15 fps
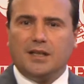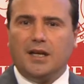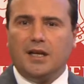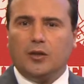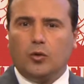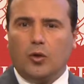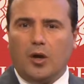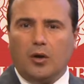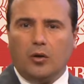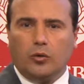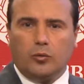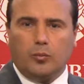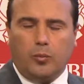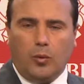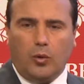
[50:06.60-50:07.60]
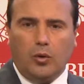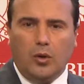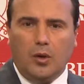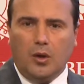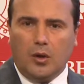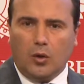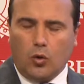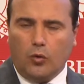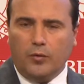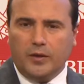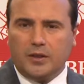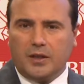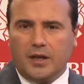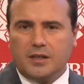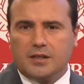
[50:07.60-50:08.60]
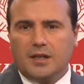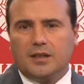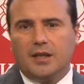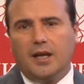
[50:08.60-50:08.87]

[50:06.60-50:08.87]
for the needs of the citizens